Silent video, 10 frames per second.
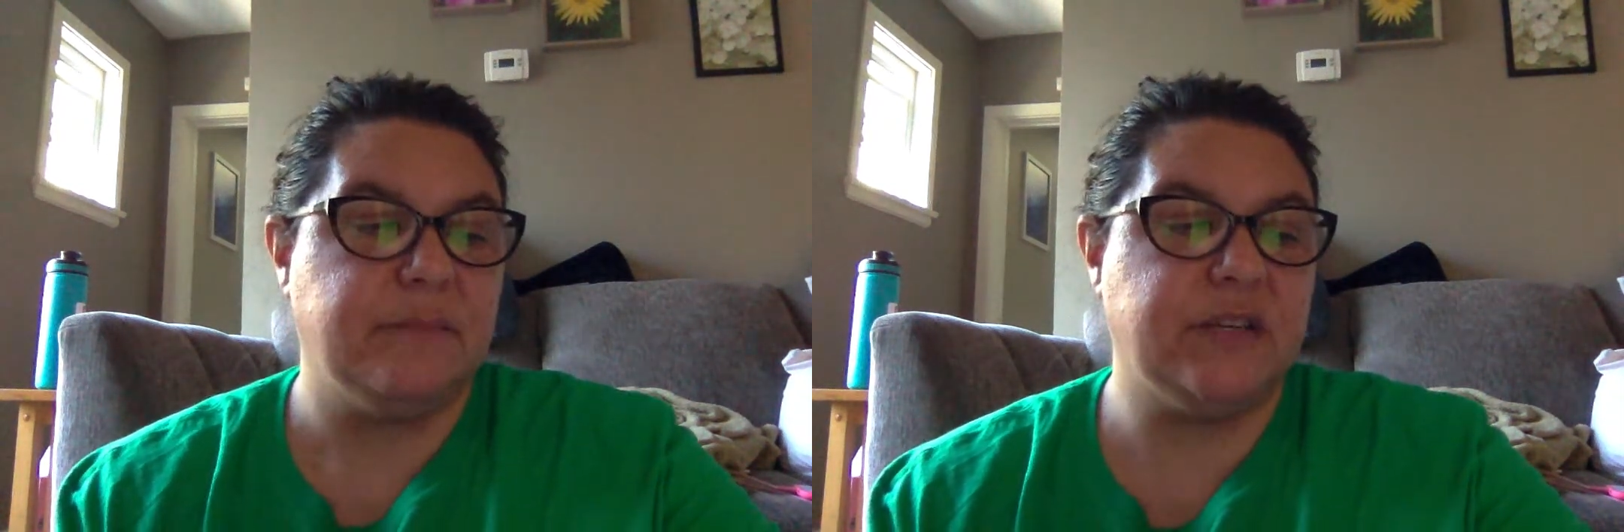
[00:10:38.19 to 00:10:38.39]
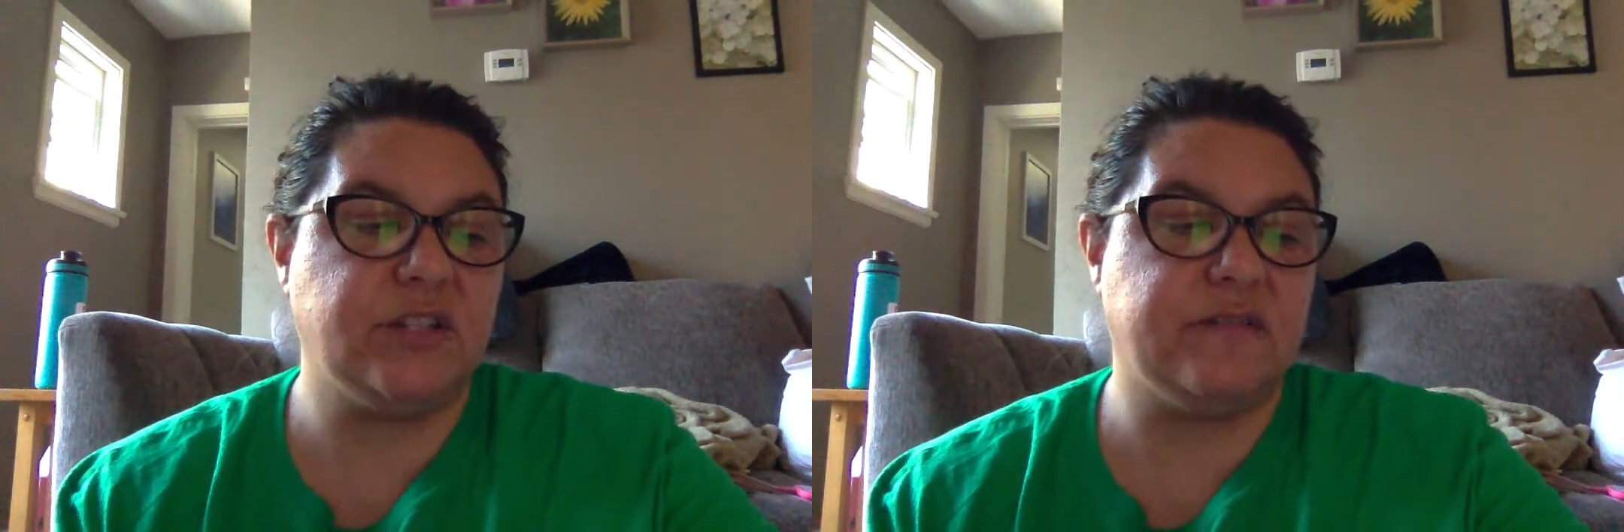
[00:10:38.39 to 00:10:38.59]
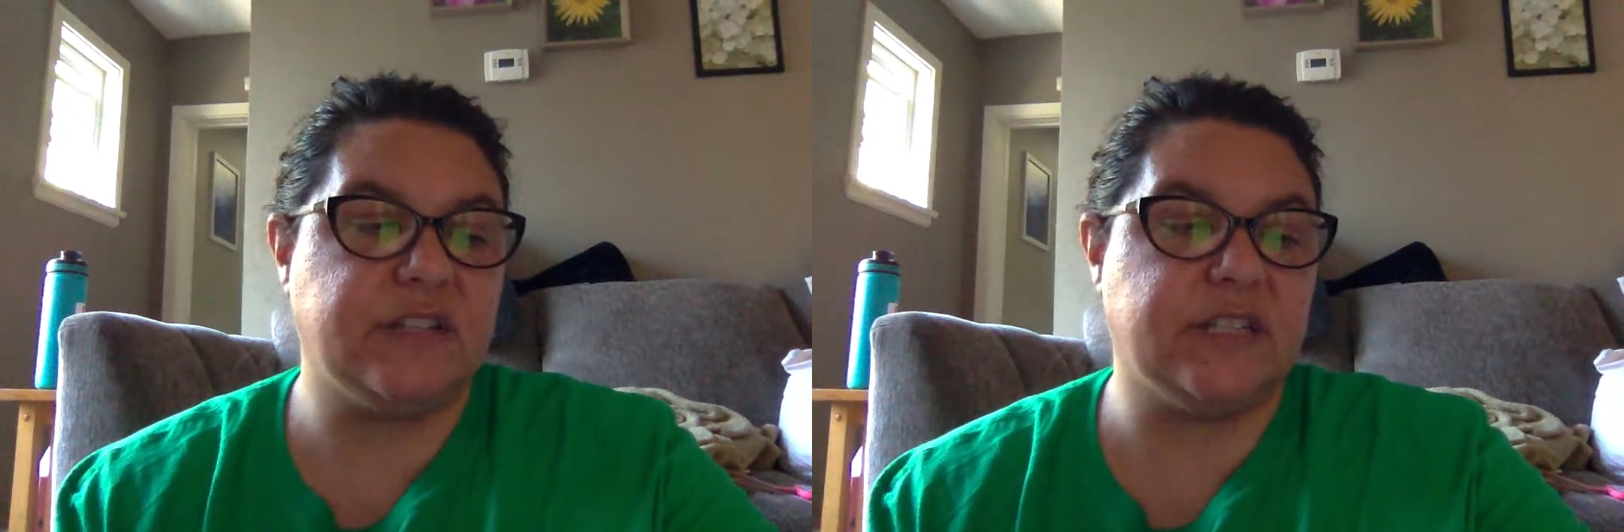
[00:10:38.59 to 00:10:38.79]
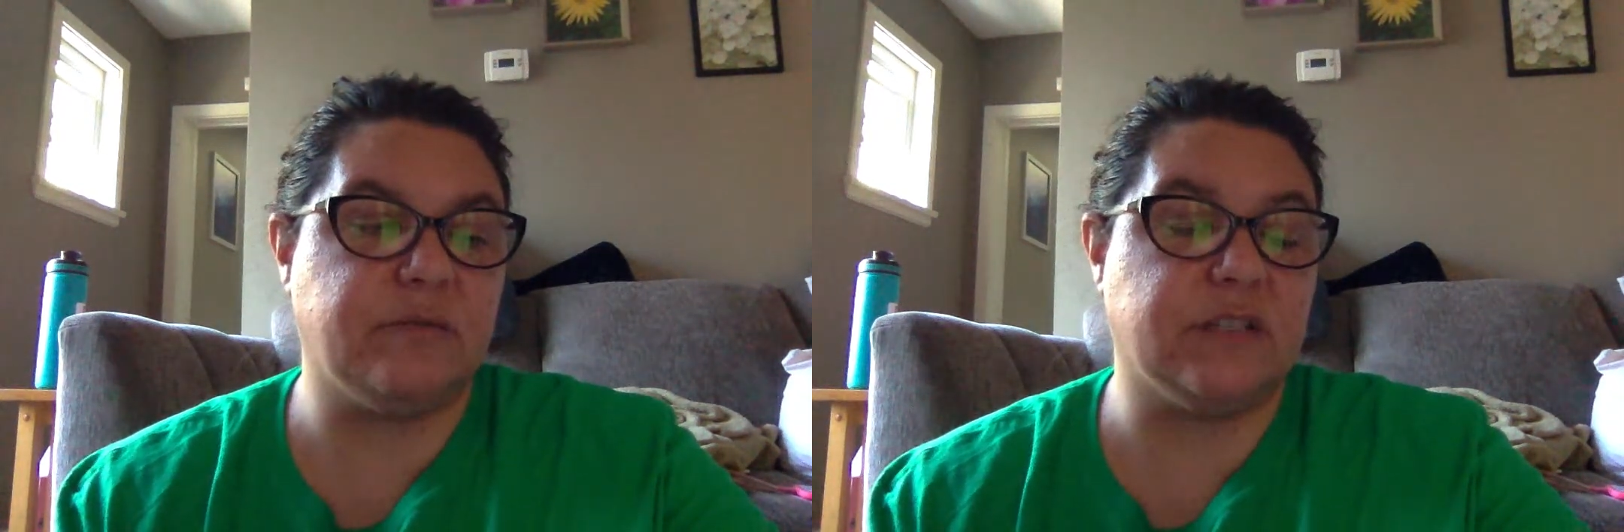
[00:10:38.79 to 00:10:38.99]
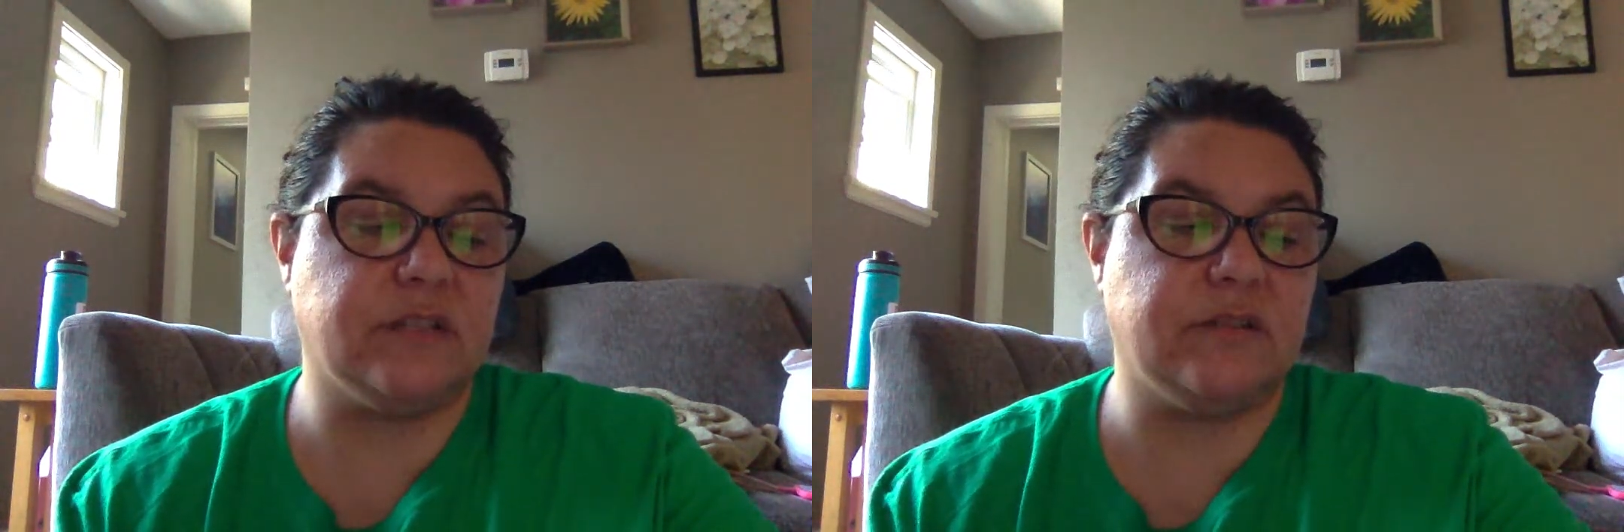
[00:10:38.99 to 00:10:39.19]
Mr. Vincent
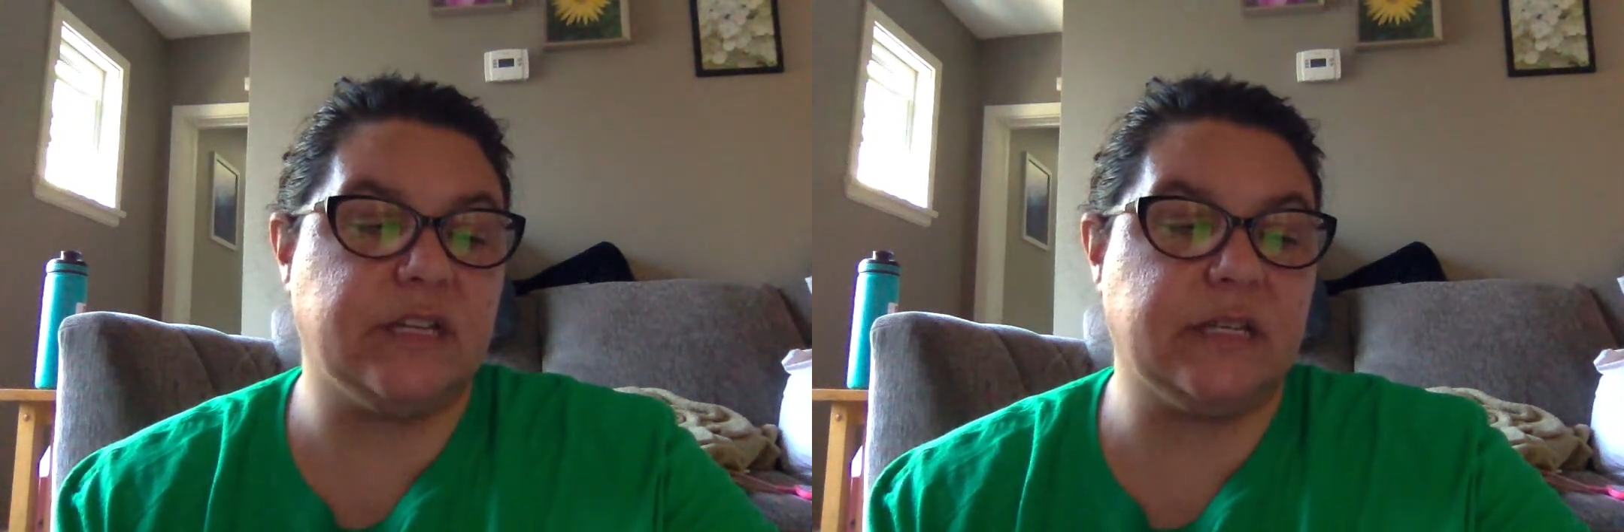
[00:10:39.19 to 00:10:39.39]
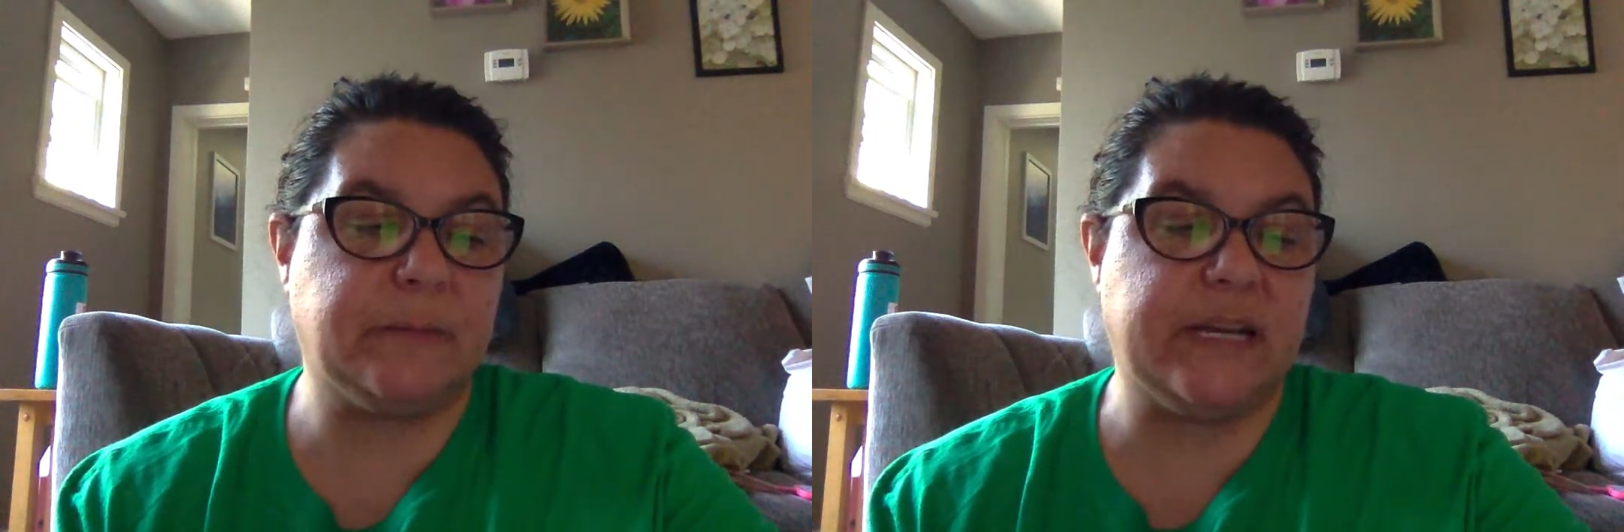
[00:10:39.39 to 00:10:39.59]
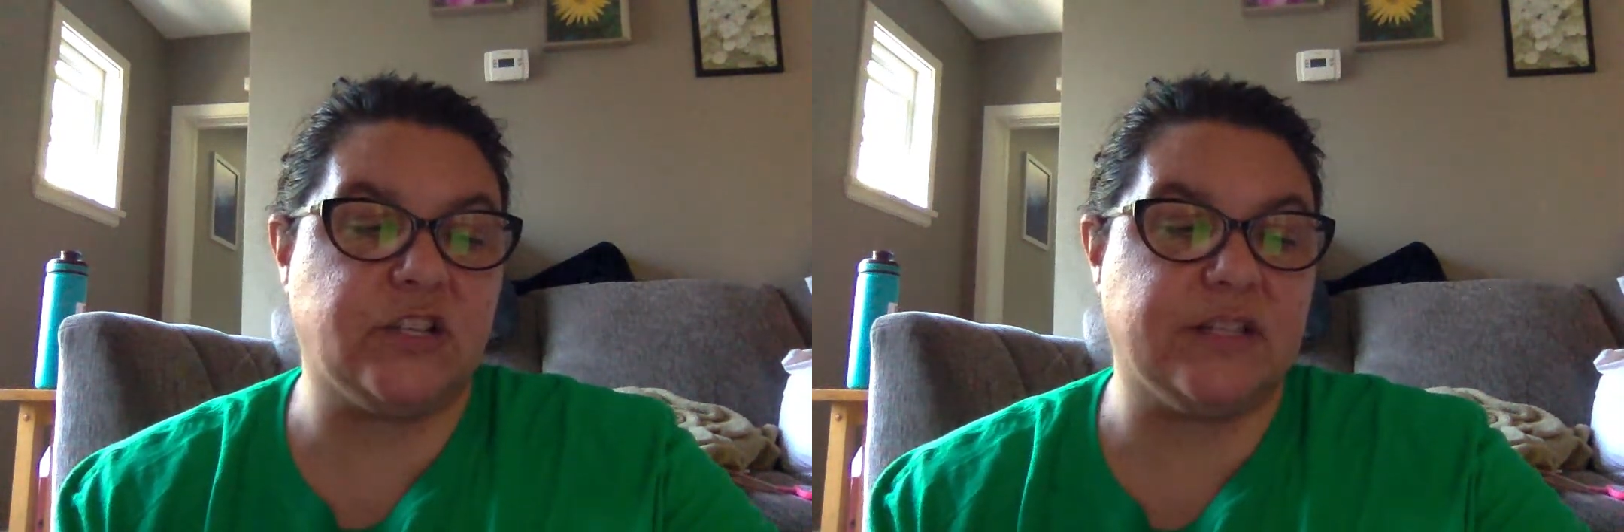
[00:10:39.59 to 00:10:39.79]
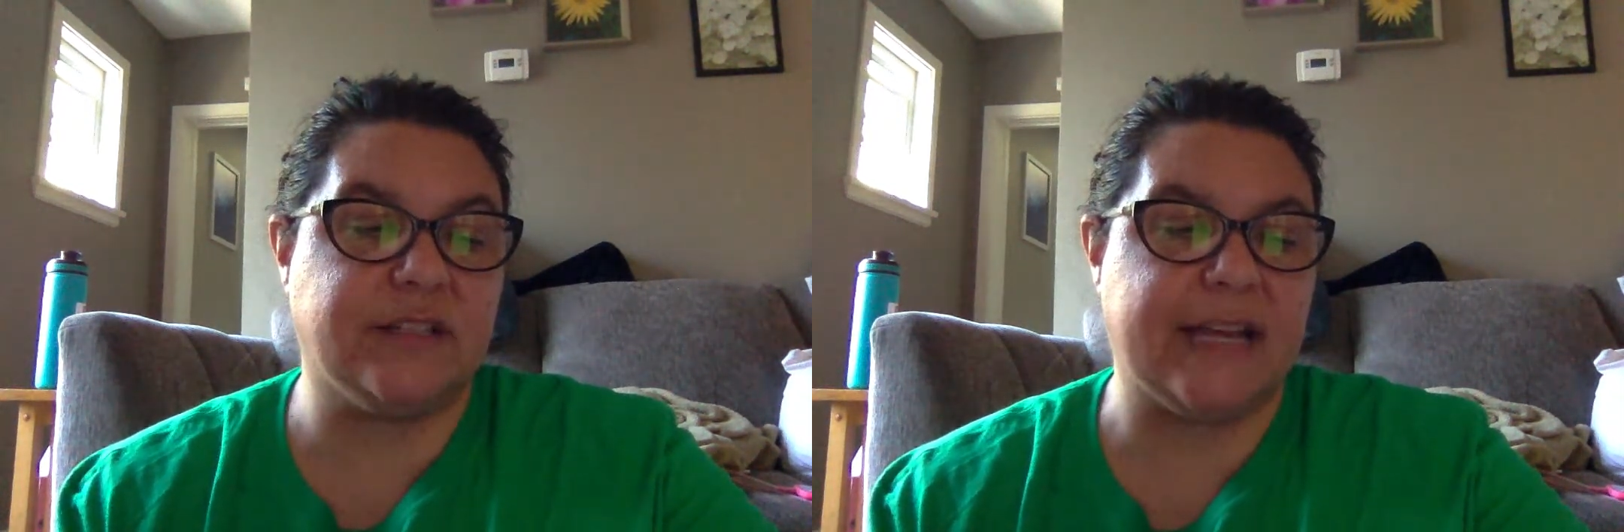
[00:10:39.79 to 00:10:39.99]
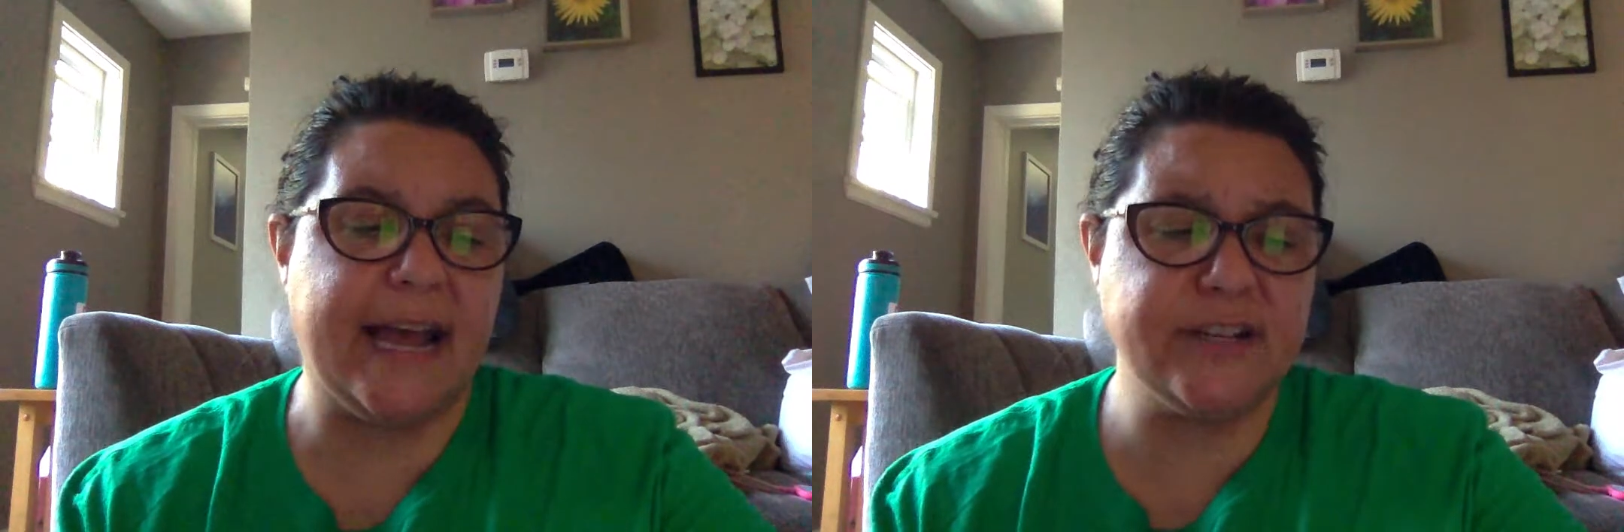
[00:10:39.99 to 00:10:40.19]
was losing his
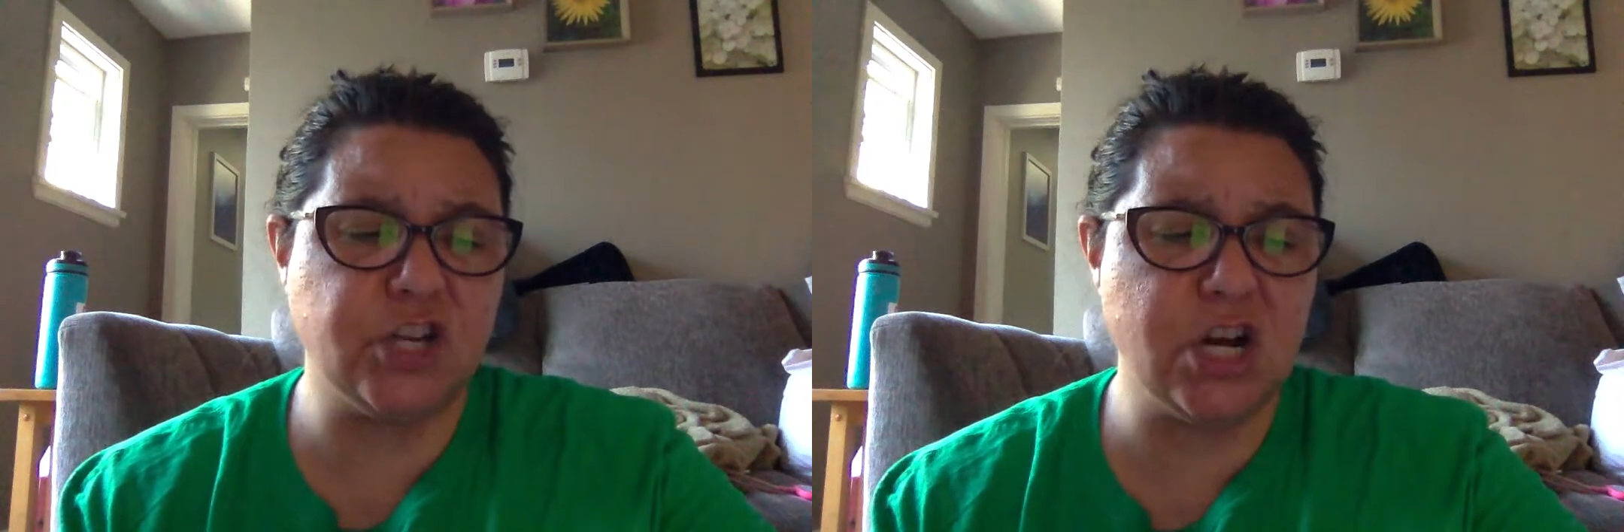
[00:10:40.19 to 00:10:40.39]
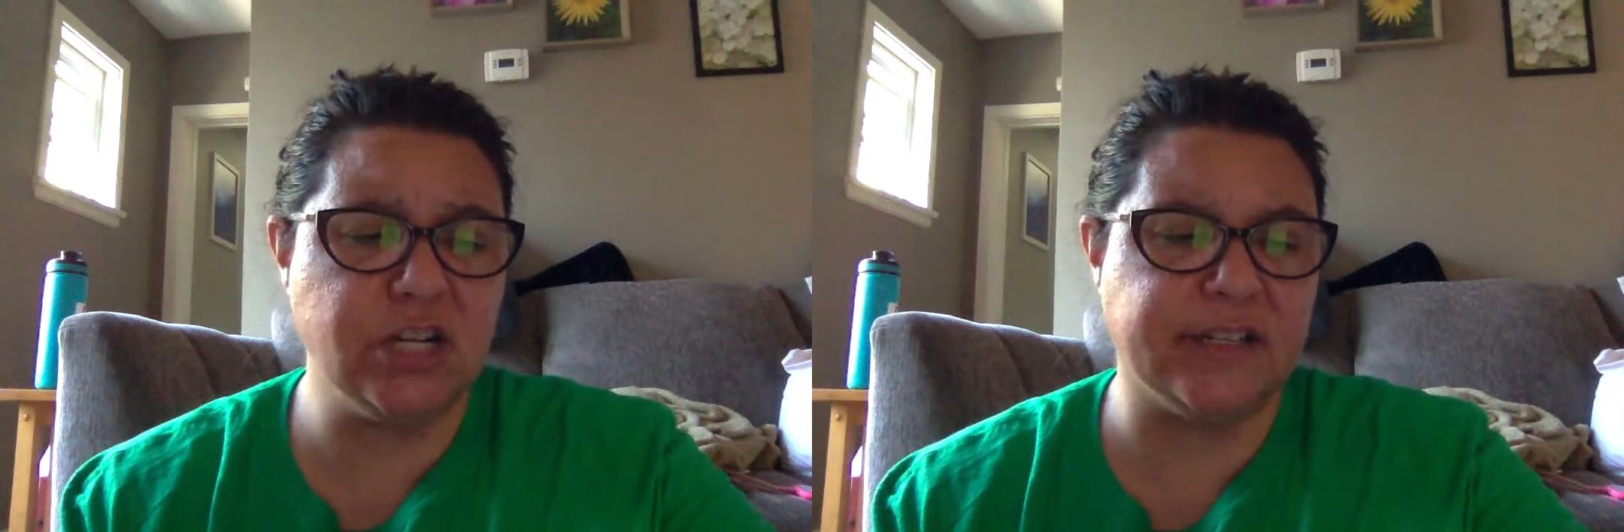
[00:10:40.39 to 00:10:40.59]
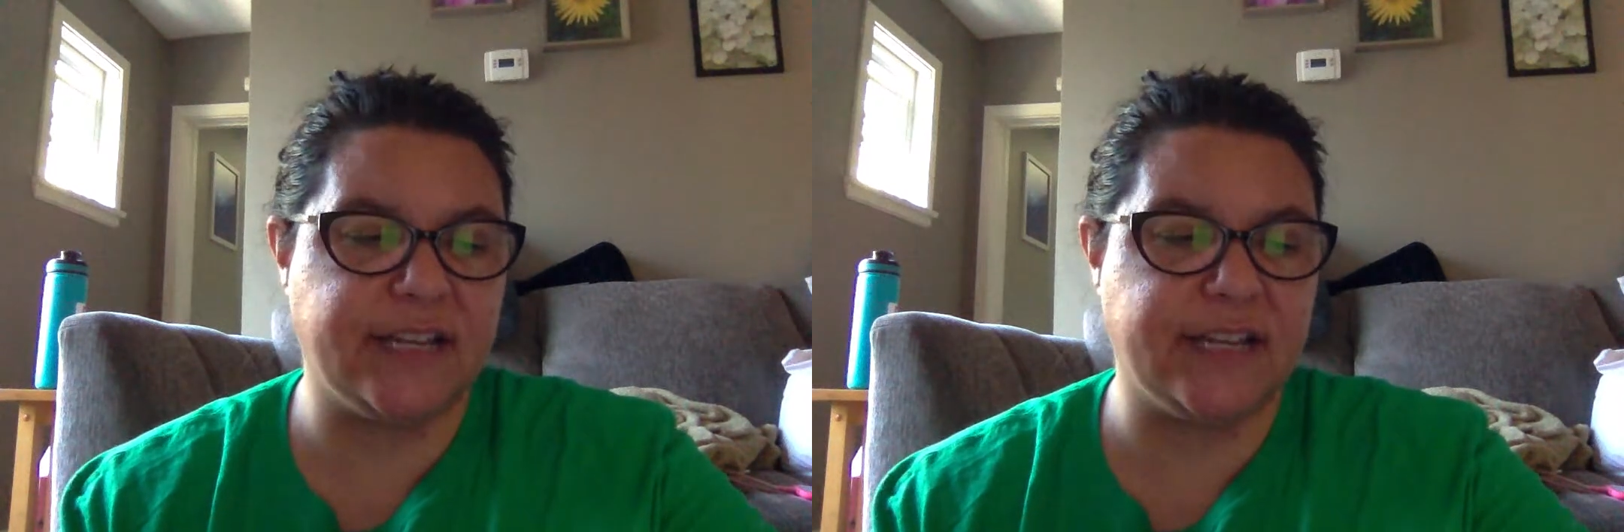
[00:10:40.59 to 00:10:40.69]
patience. Hatcher,